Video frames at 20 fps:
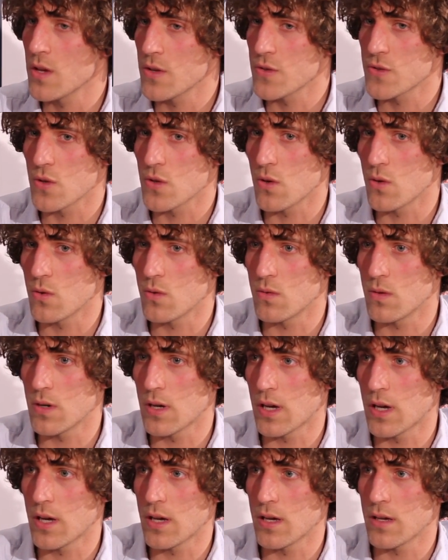So
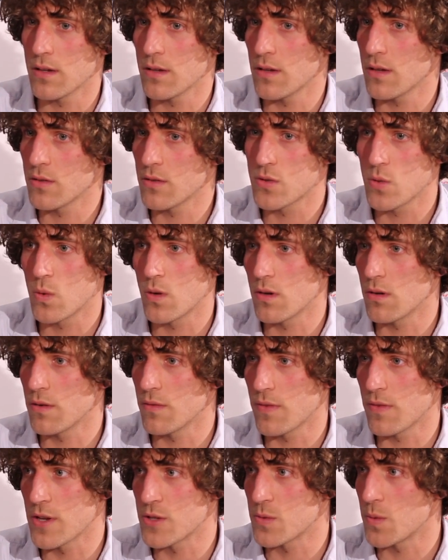Twitter
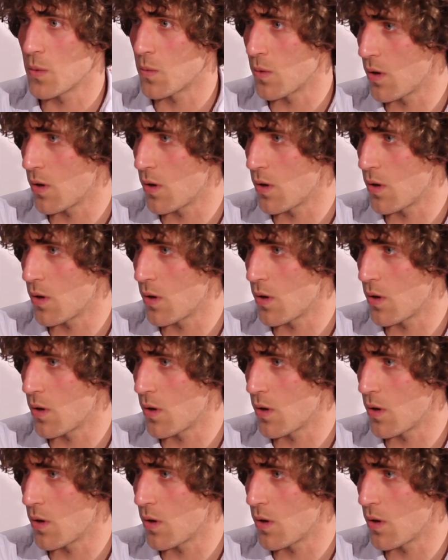and Facebook,